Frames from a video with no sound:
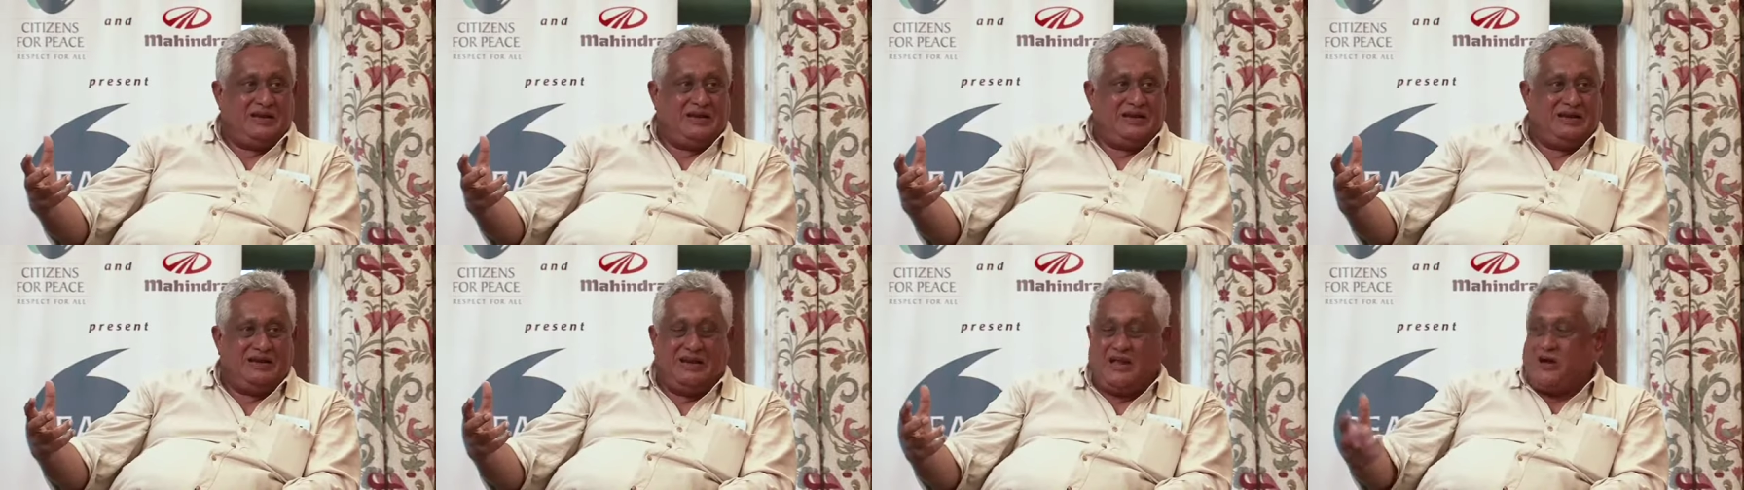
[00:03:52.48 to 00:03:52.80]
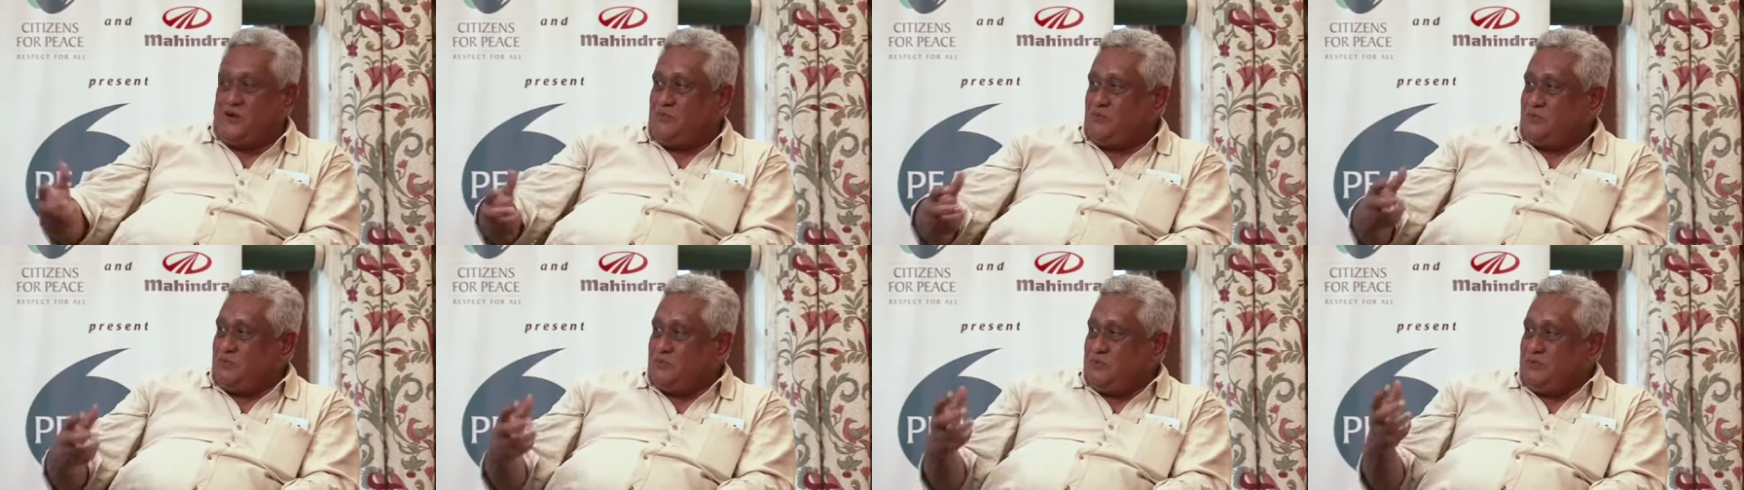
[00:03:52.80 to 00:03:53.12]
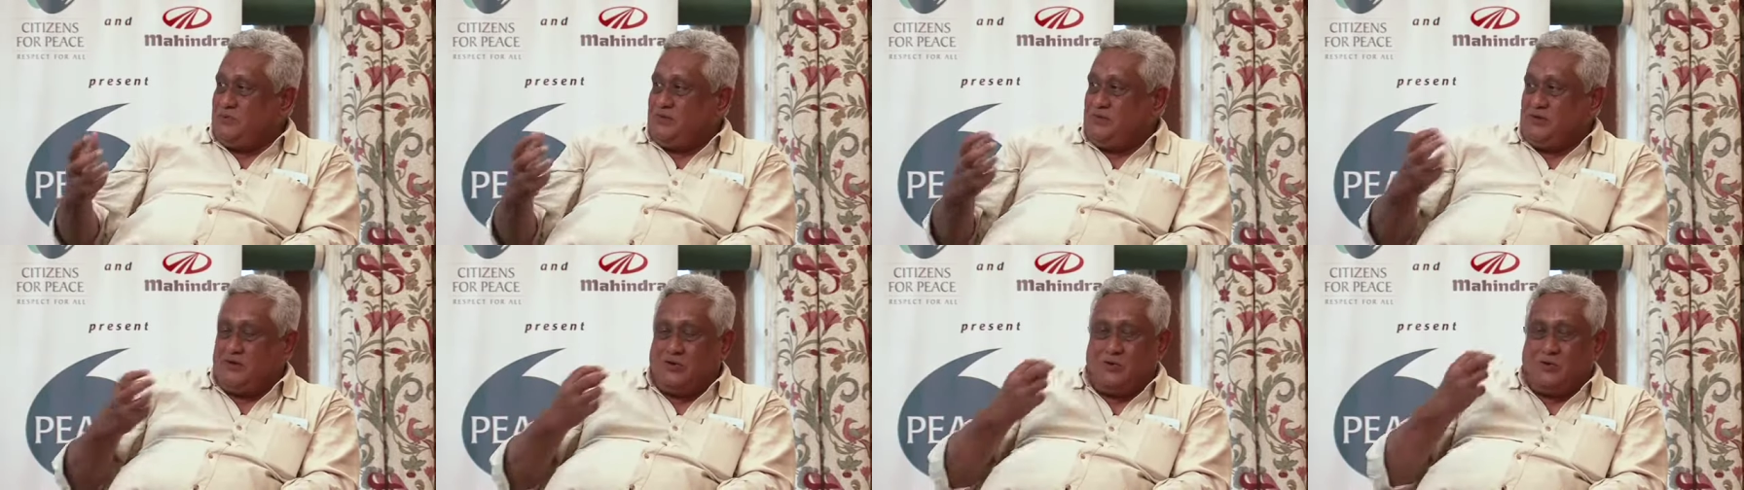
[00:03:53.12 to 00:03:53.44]
Now,
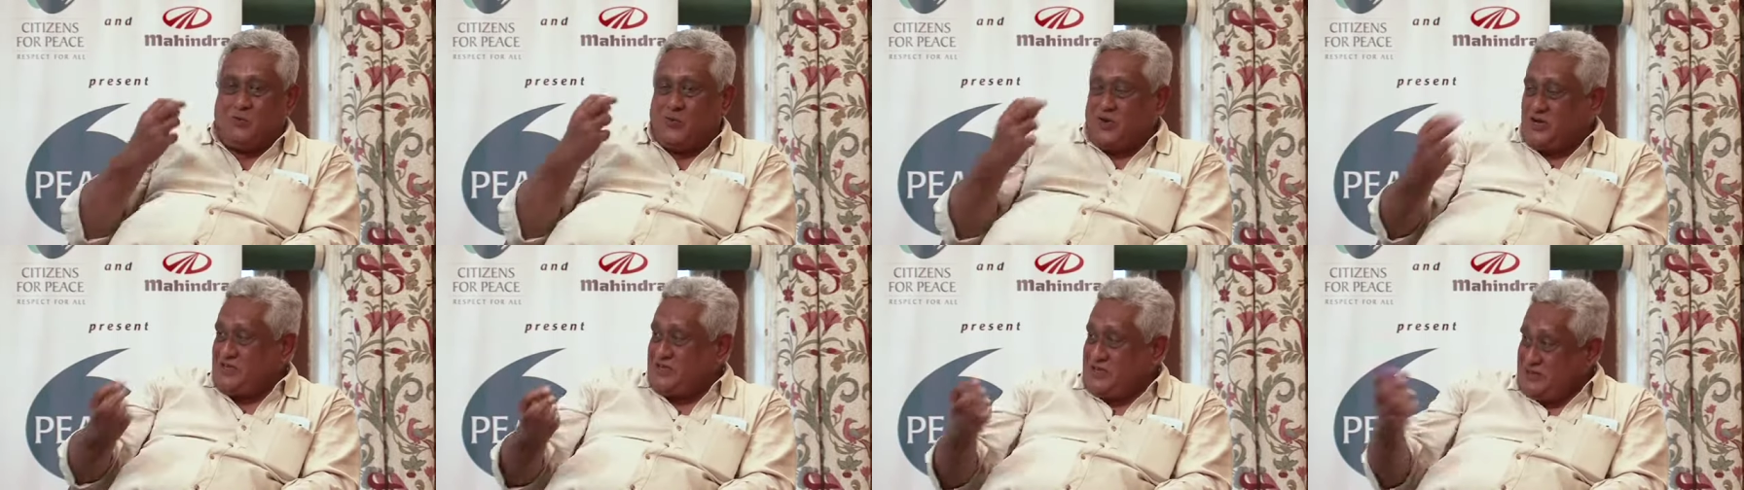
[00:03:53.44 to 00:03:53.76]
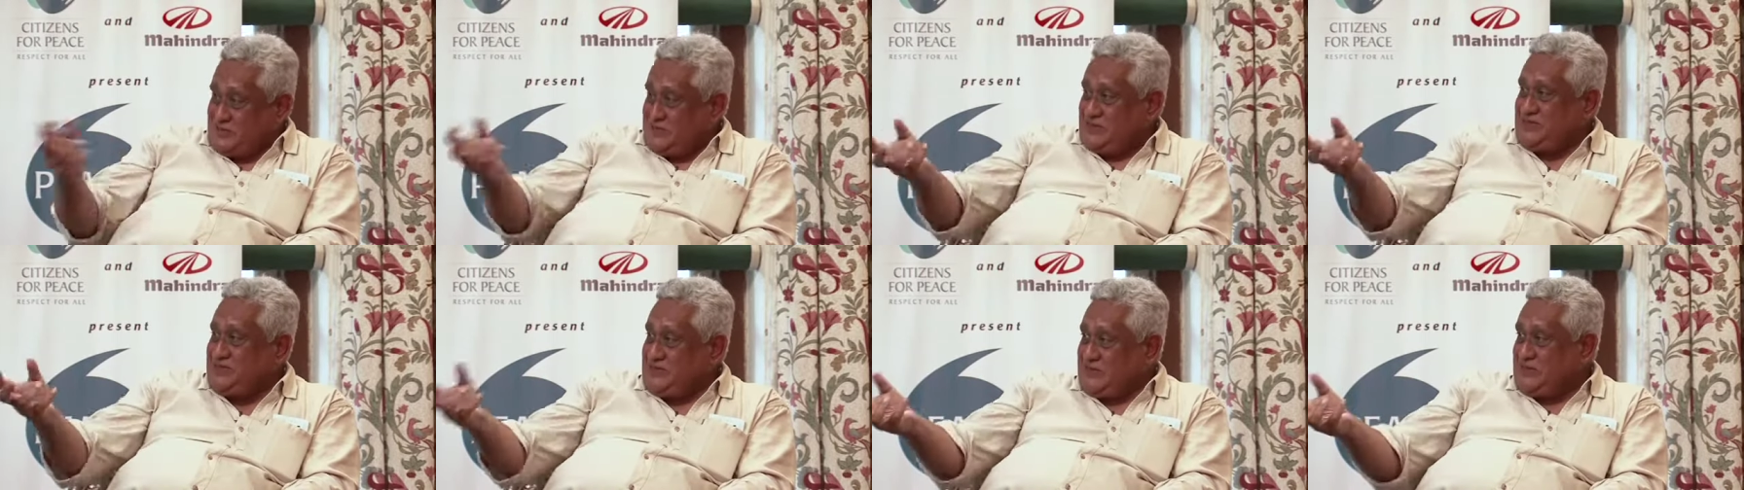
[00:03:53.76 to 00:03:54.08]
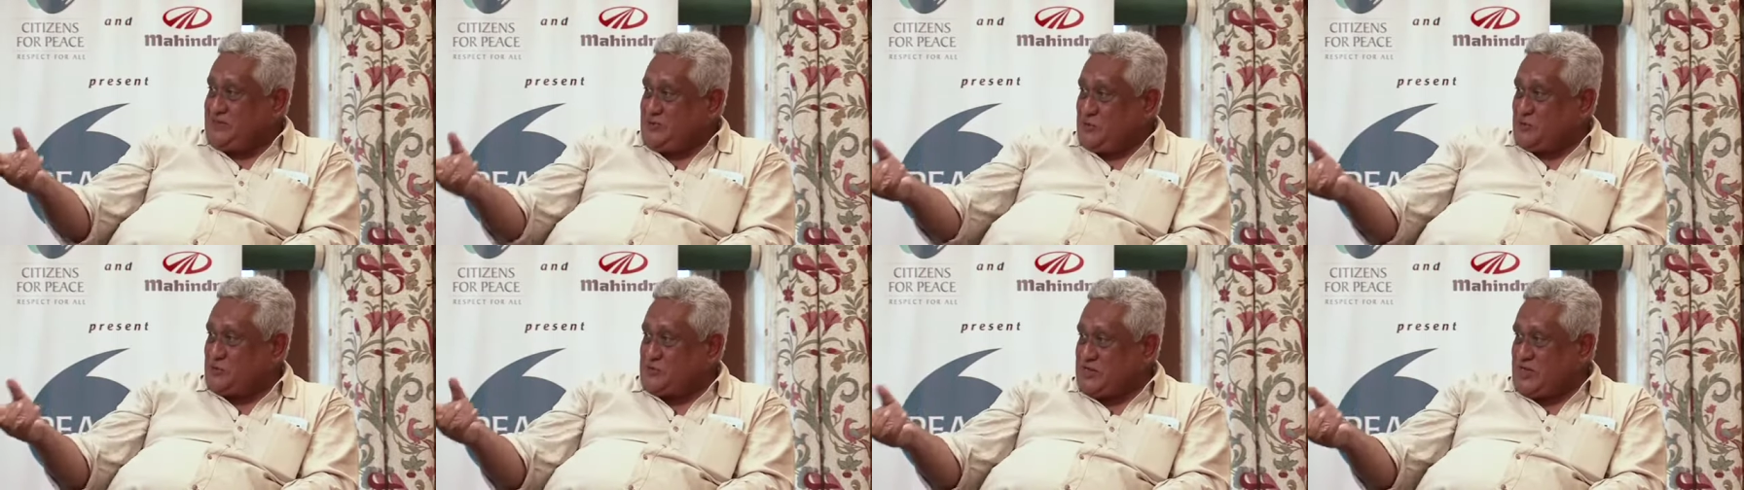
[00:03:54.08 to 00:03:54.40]
one of the things
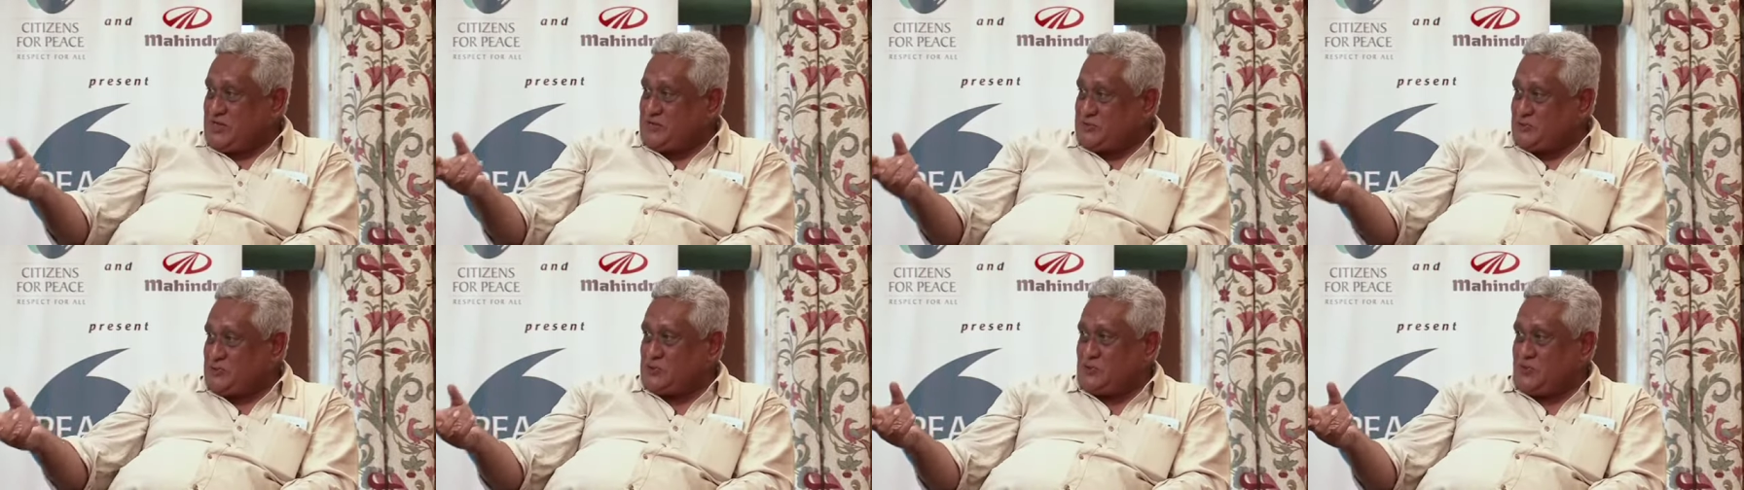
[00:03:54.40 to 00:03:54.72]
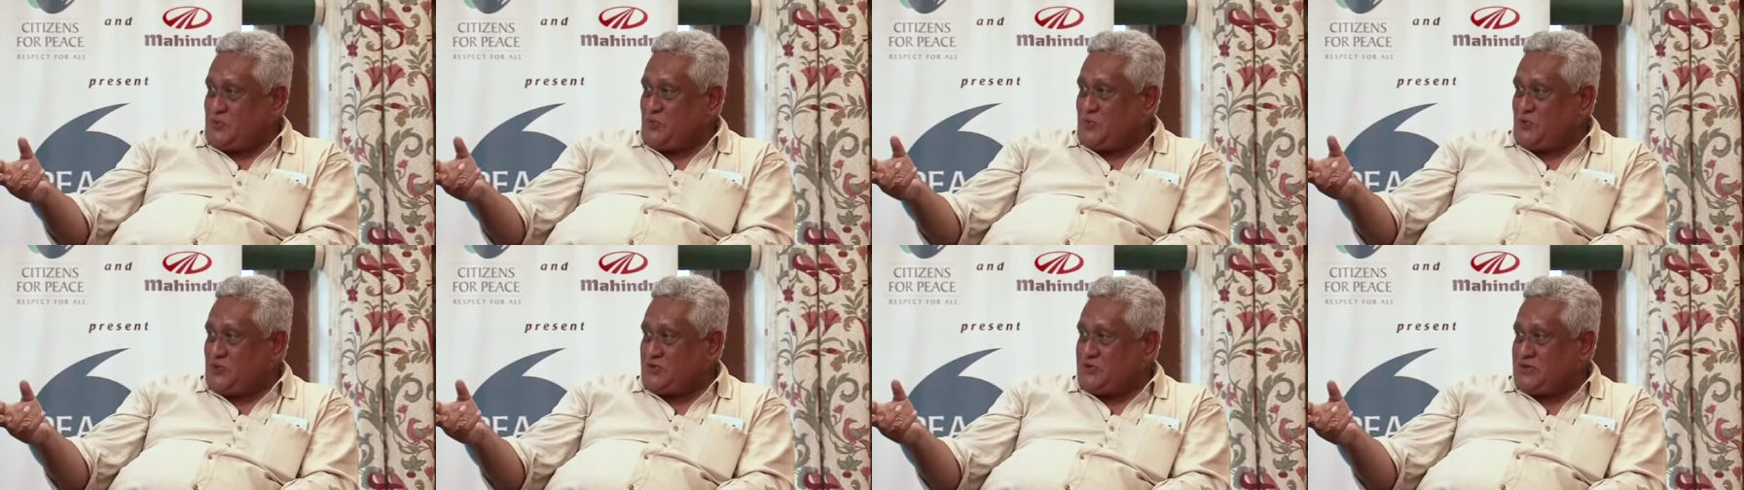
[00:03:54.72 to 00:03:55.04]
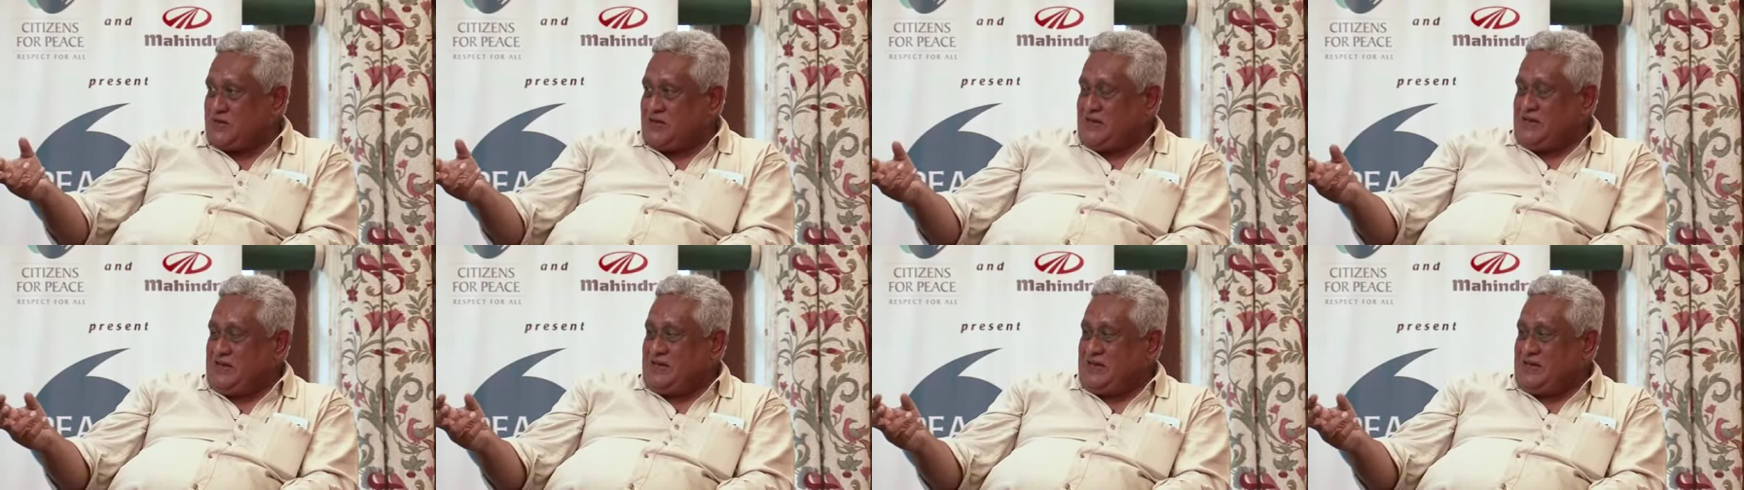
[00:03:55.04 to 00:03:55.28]
that Gujarat showed was,